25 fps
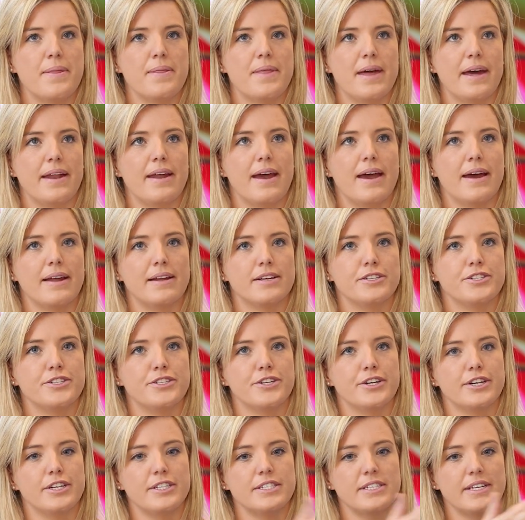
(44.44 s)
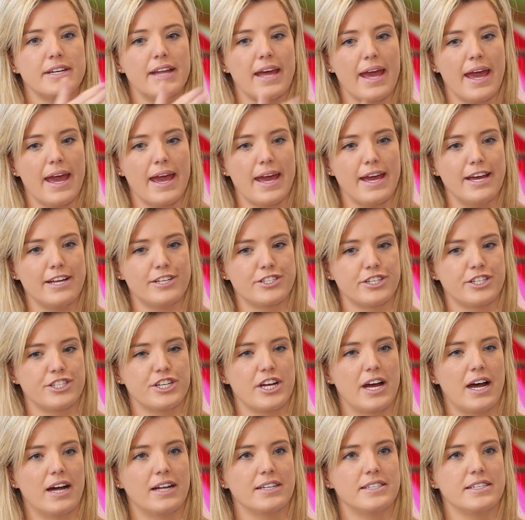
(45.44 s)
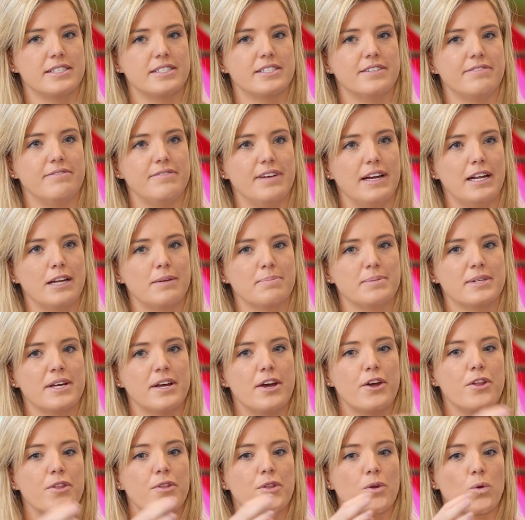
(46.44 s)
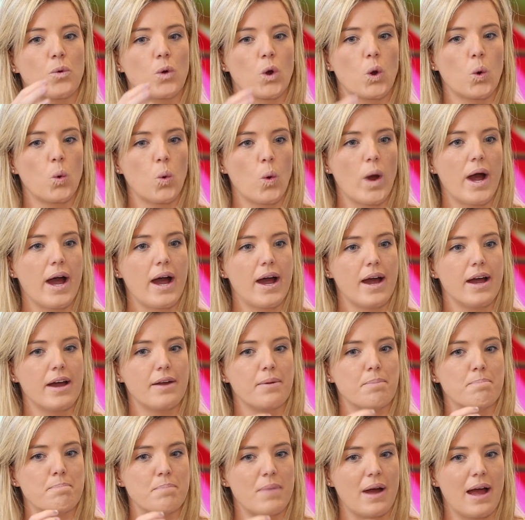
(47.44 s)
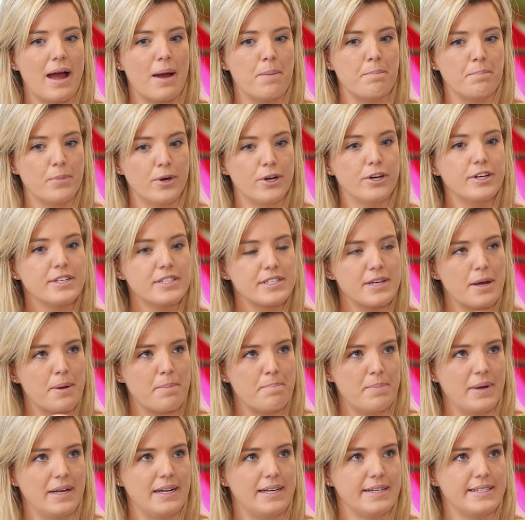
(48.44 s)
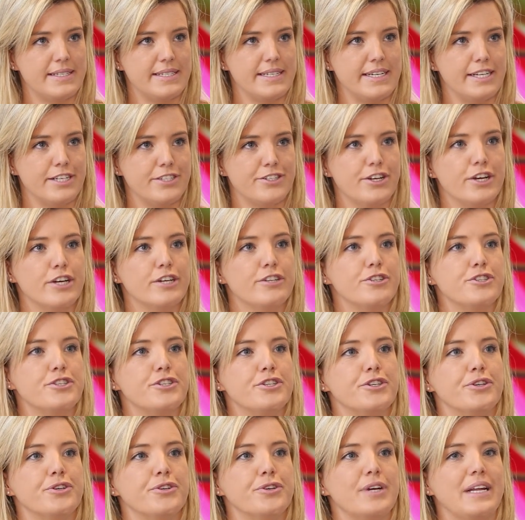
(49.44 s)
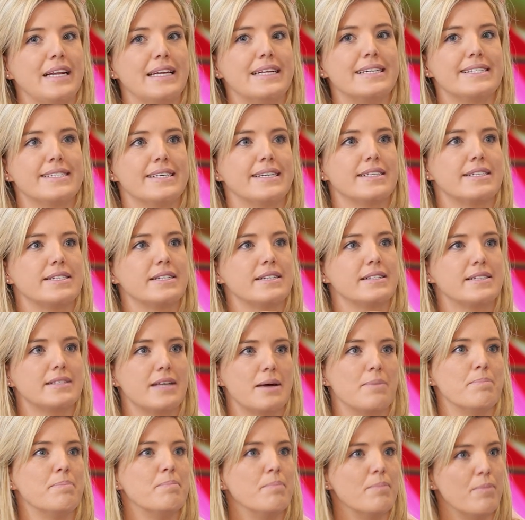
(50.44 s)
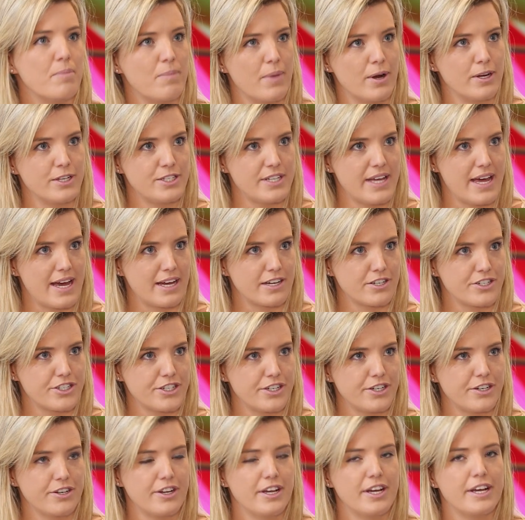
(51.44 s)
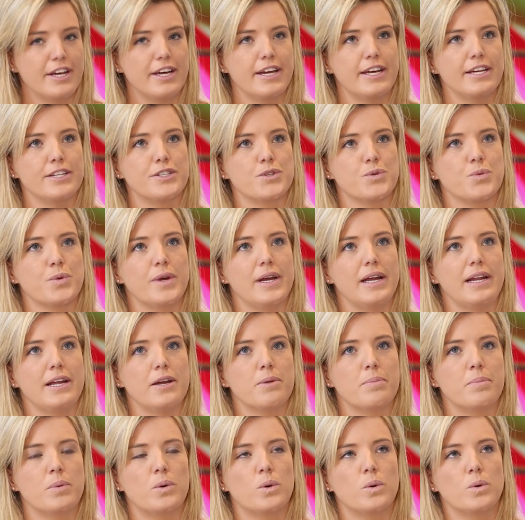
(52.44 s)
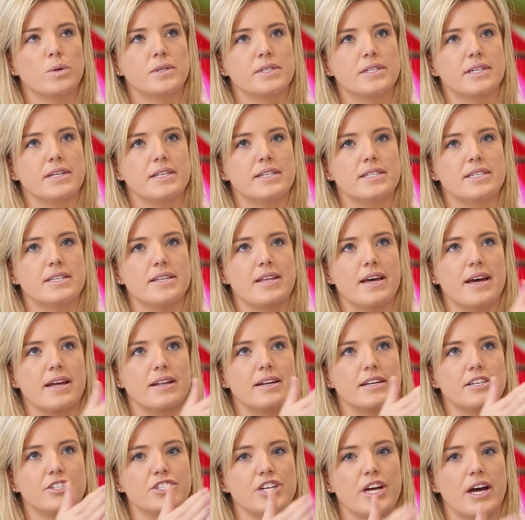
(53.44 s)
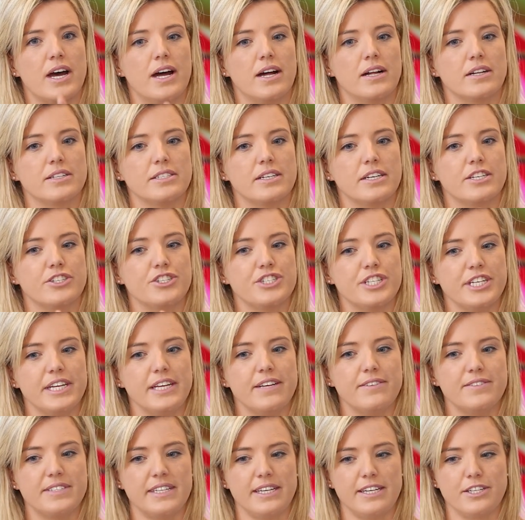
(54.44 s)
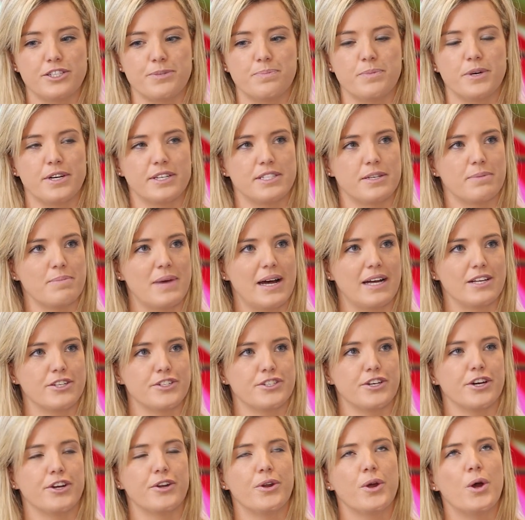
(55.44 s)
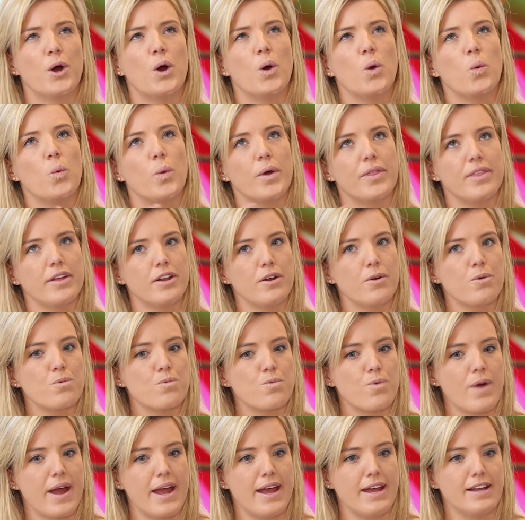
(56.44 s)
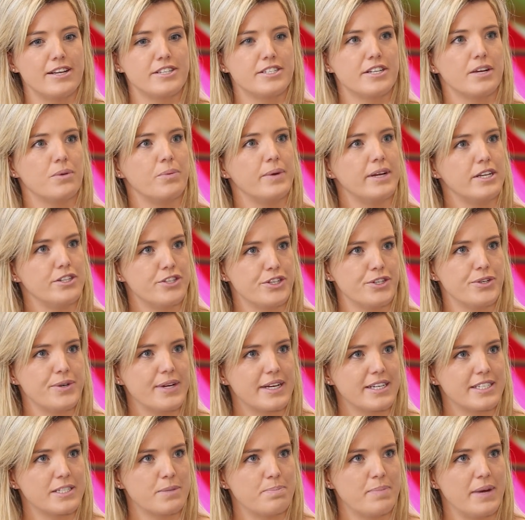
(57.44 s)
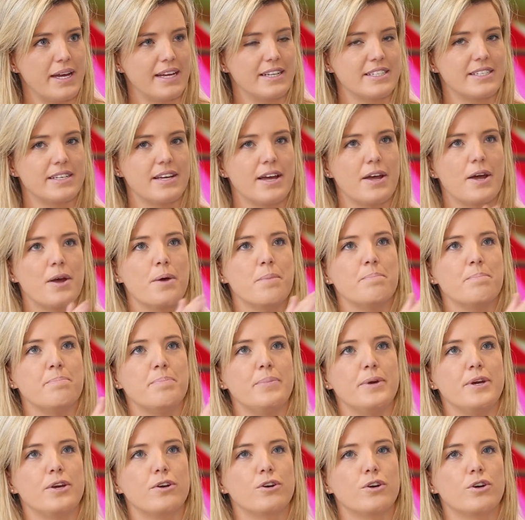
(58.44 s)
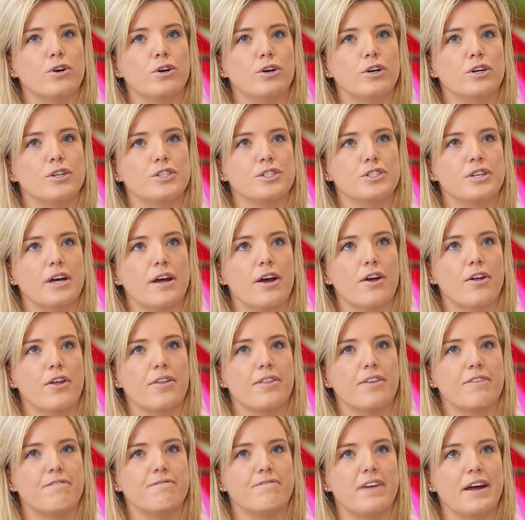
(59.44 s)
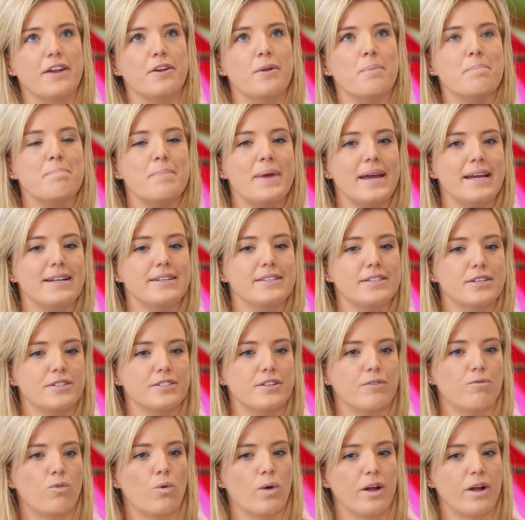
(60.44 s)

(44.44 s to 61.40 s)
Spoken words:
that at a certain age a child has developed the required motor abilities to elicit some motor action. It's really important that a child achieves each motor milestone within a range that we do expect, because the fundamentals of